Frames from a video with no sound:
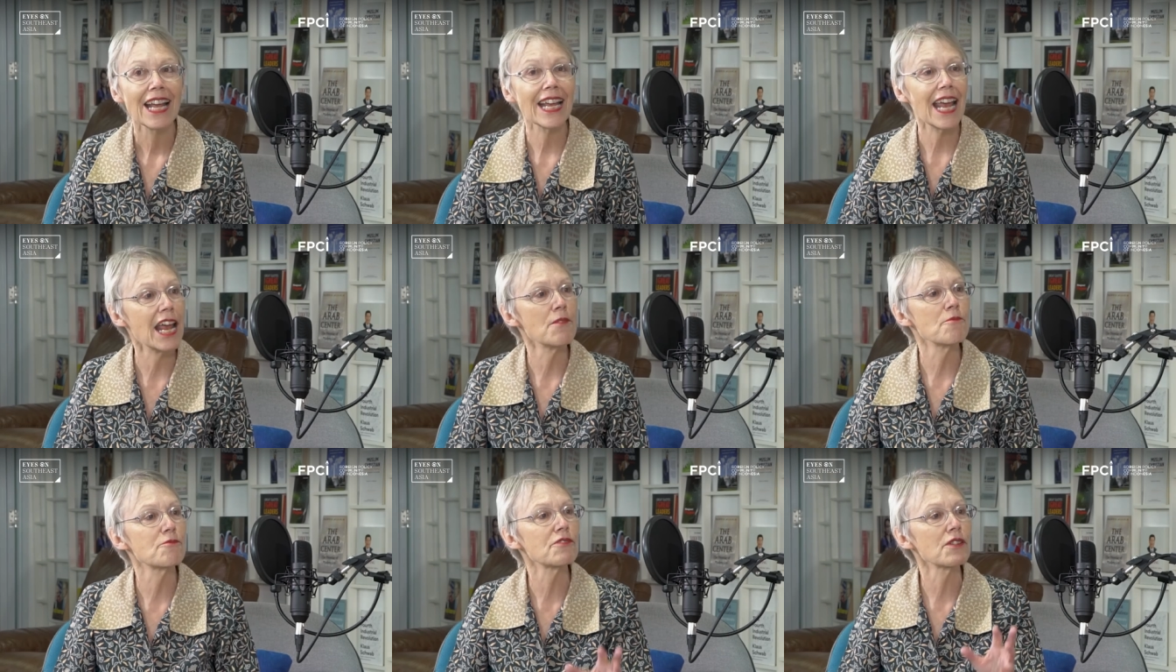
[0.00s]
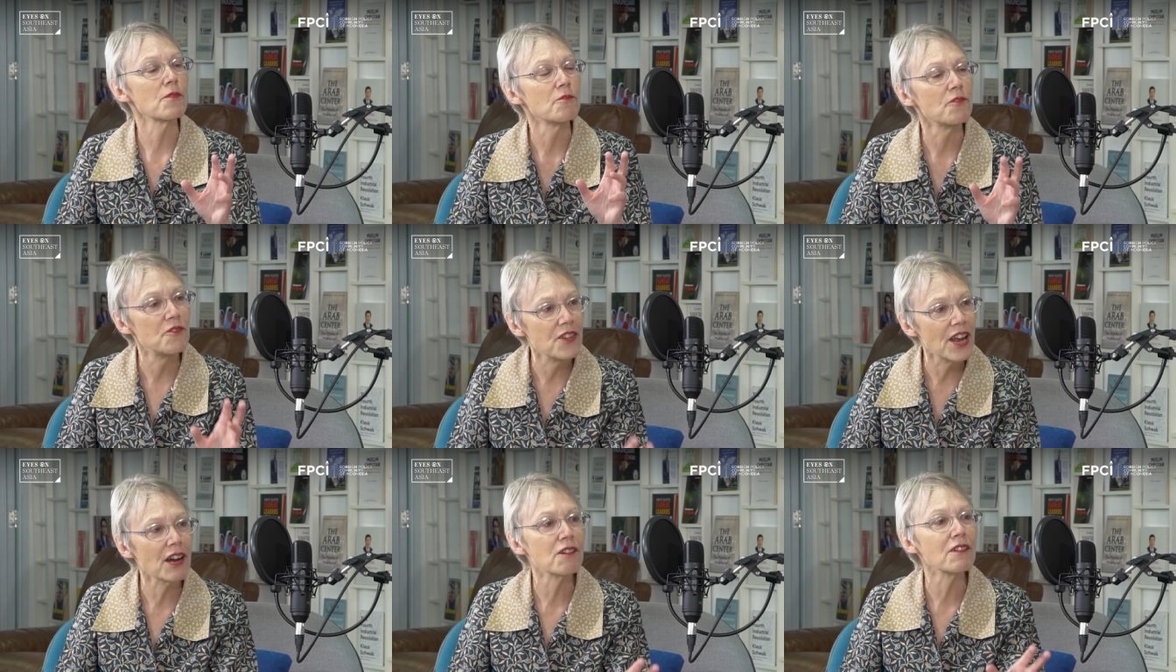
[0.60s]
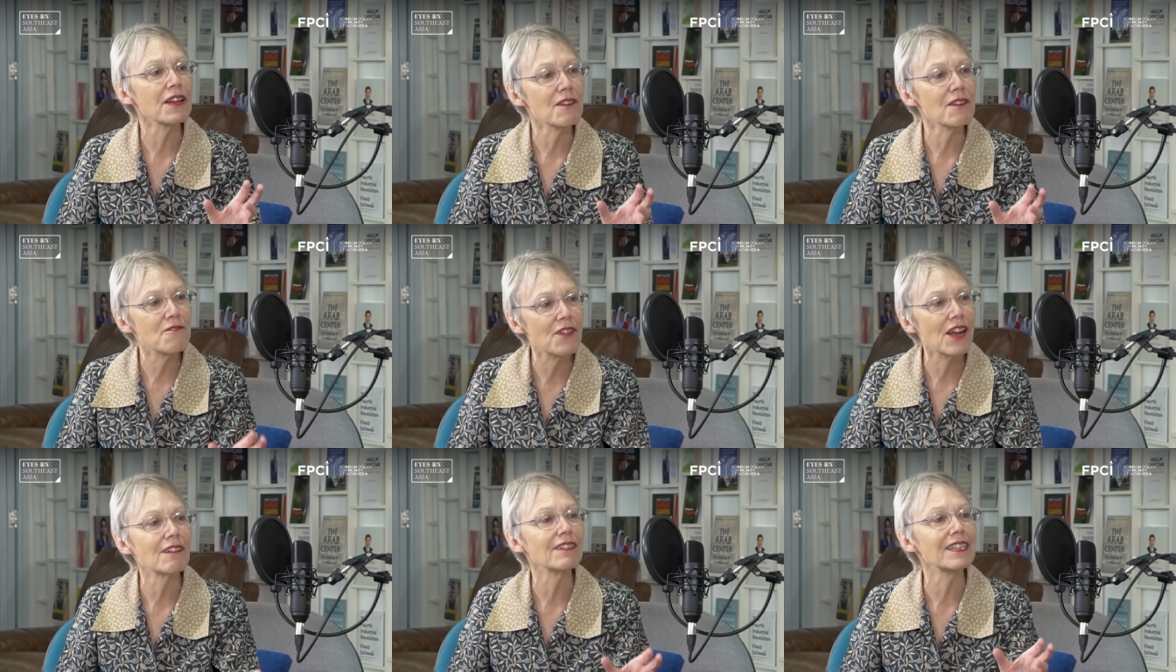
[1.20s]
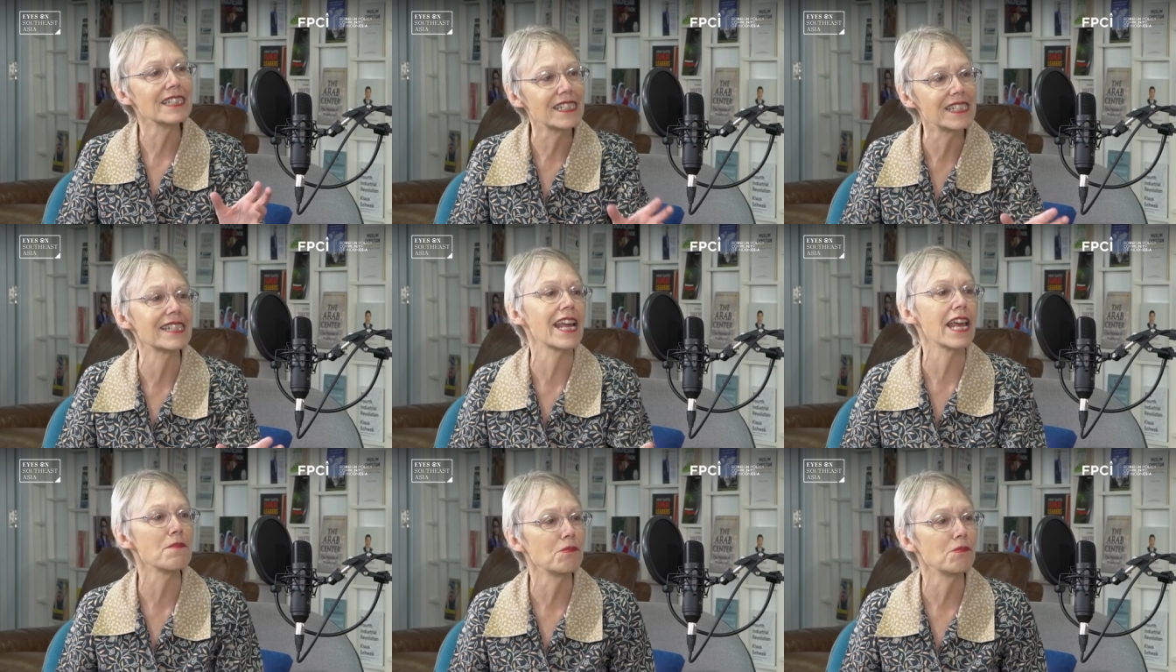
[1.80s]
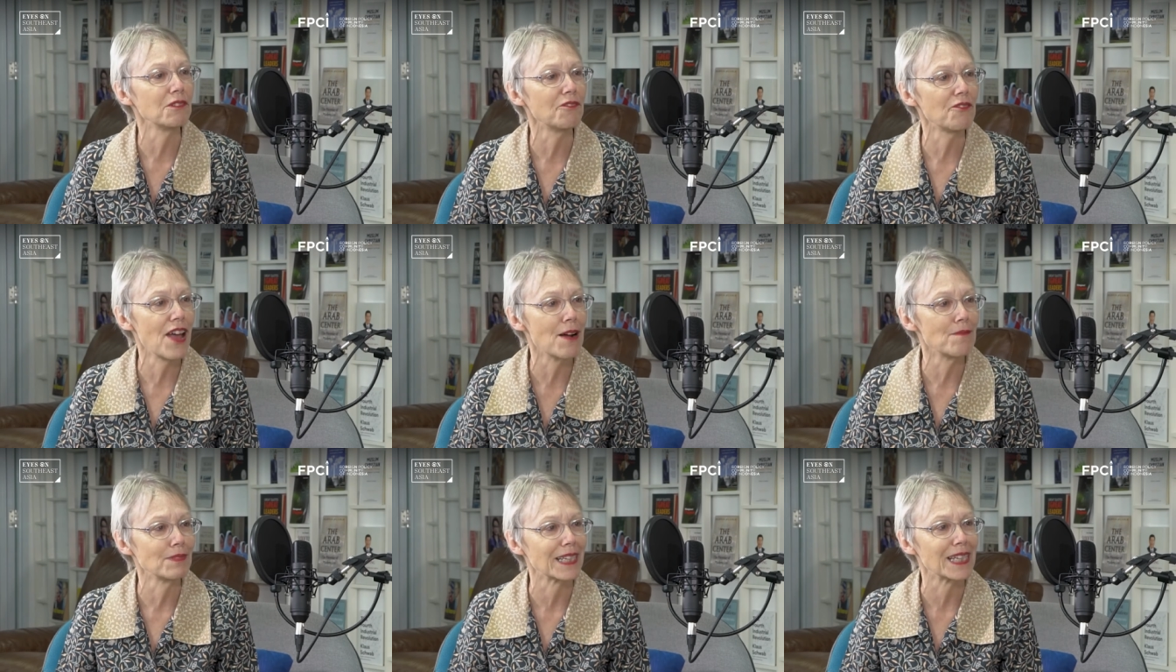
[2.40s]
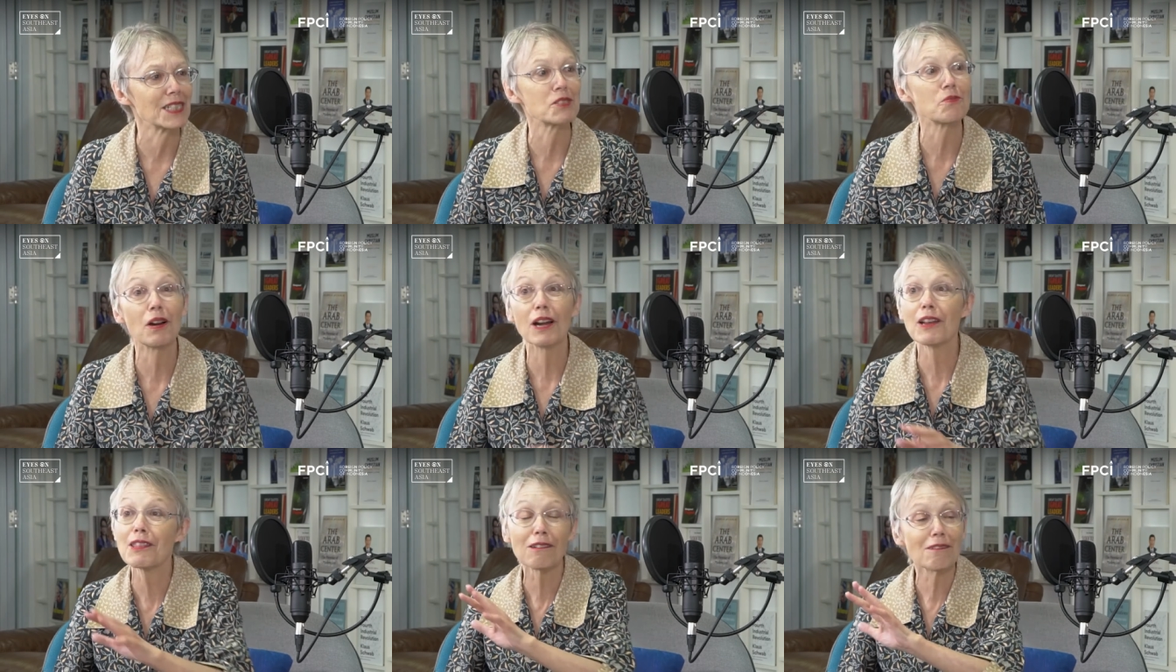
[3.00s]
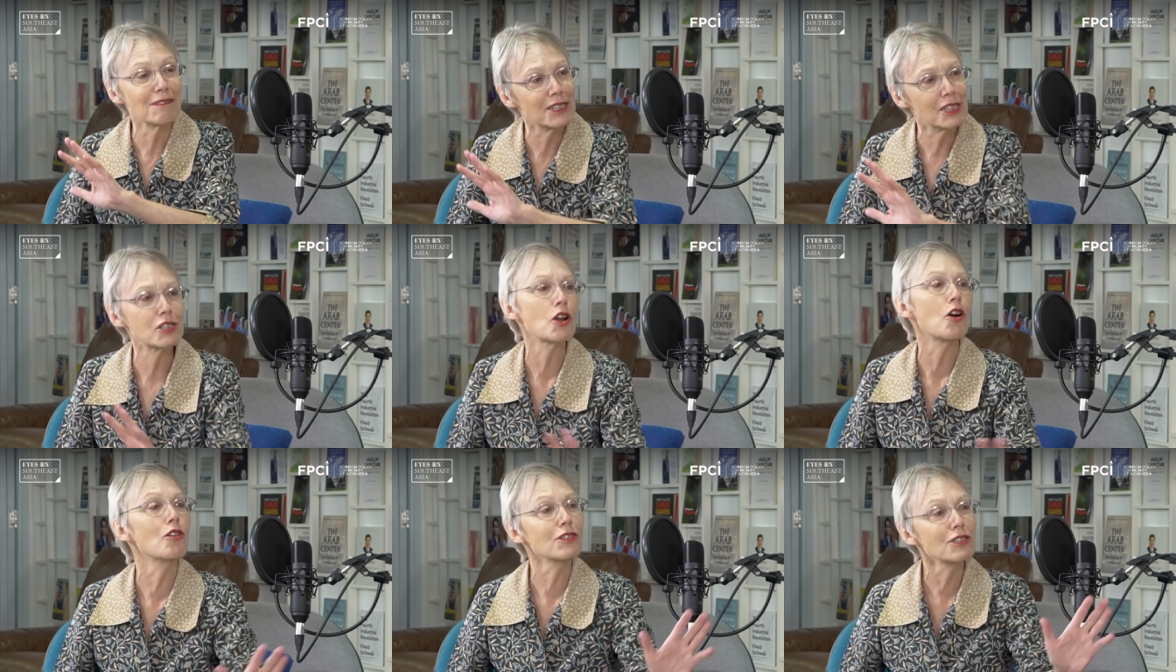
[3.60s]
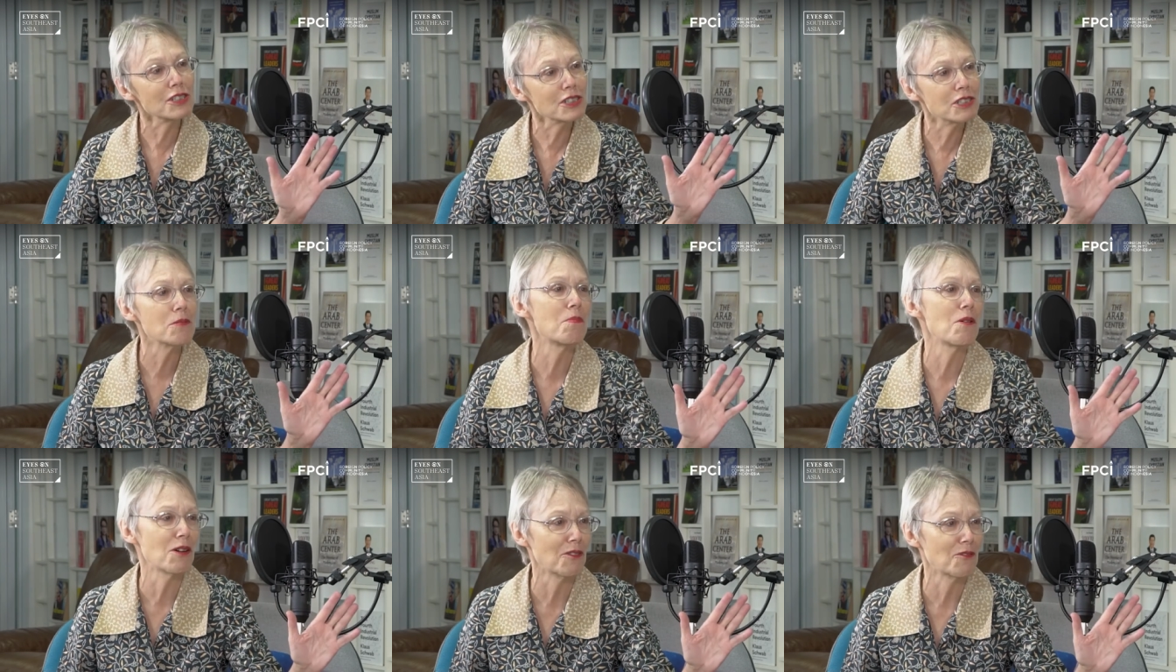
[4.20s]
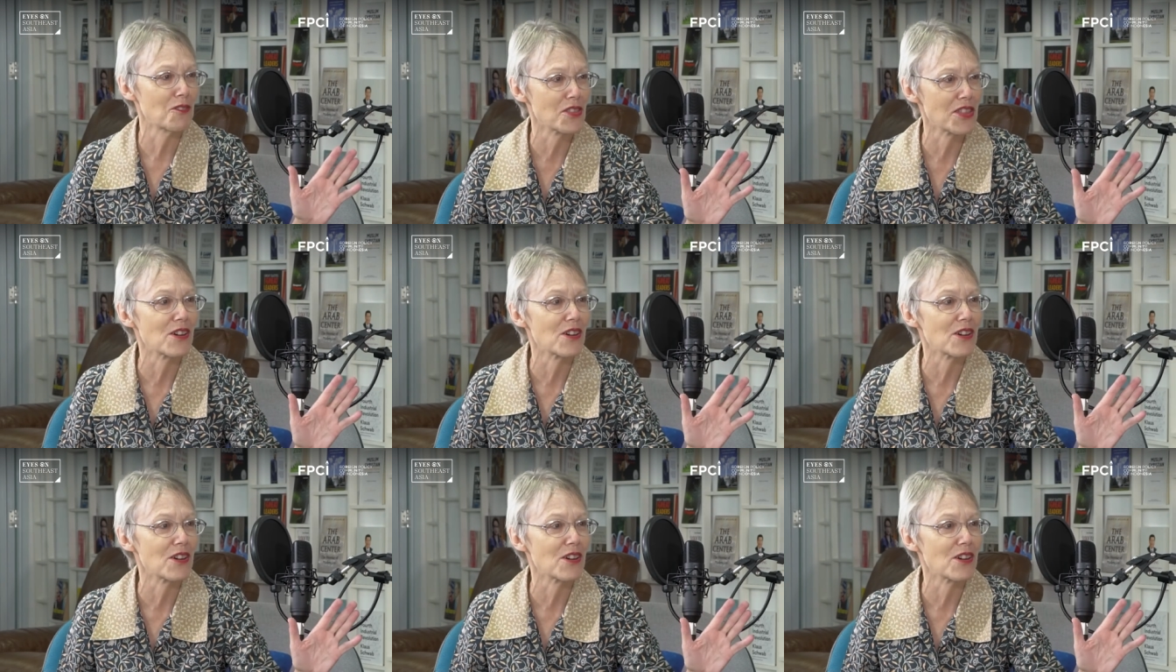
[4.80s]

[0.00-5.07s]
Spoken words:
came from very, very stable families where there was total support for